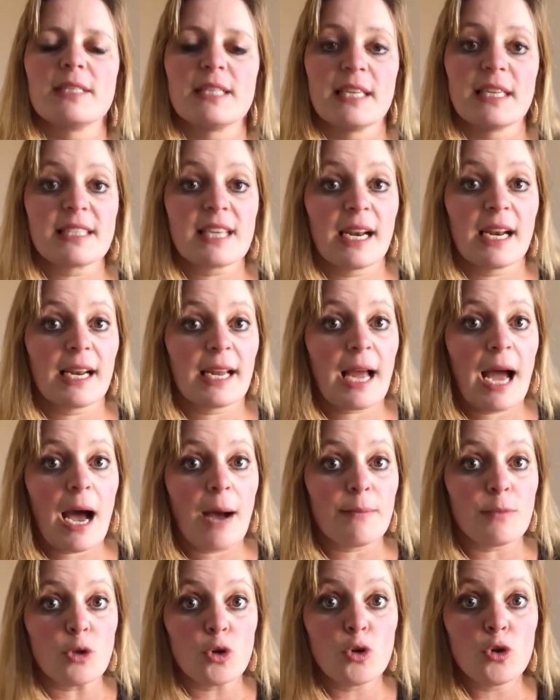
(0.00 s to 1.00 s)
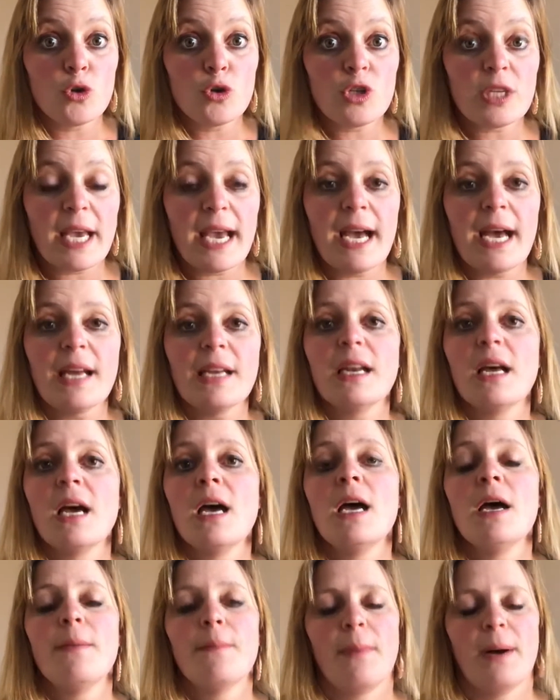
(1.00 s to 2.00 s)
And it's going to calm you down,
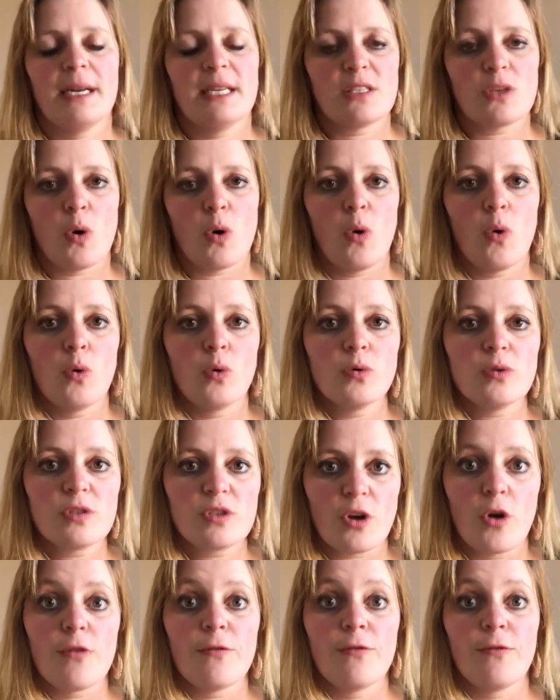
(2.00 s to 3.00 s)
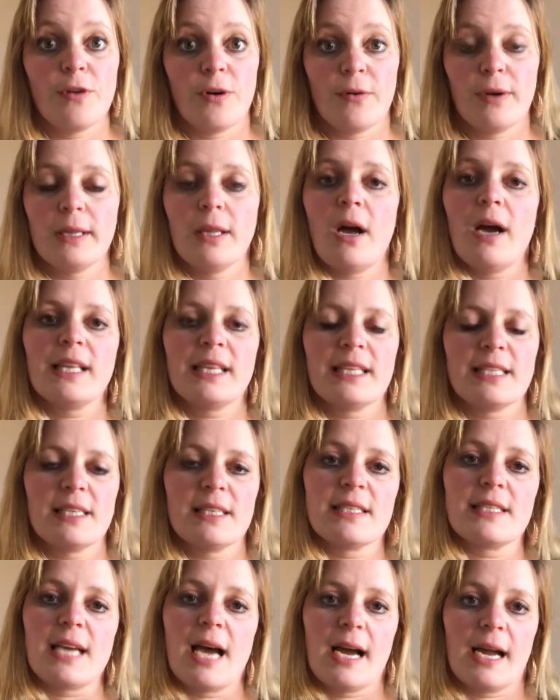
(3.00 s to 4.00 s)
but it's also very likely to
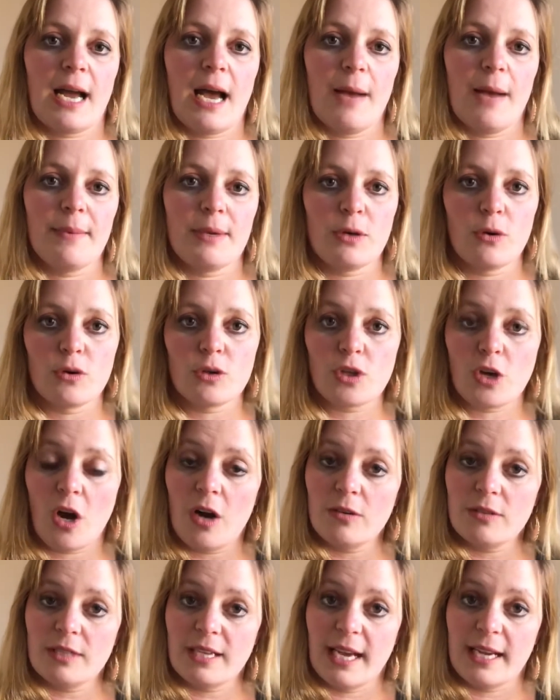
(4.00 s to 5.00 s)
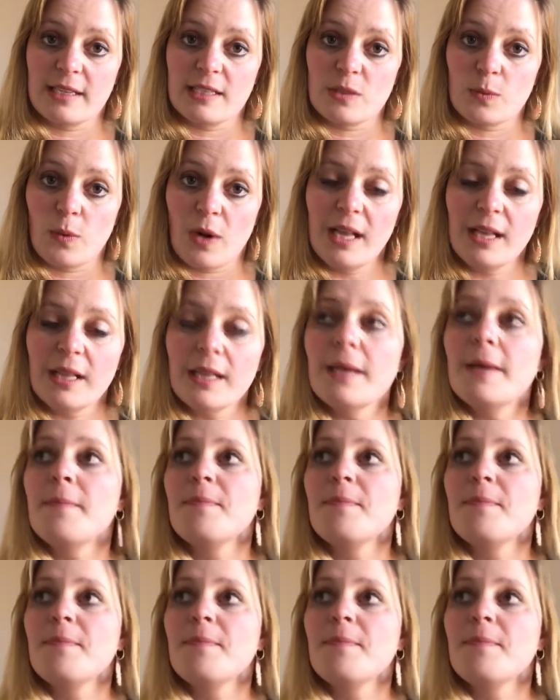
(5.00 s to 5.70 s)
start calming your child down as well,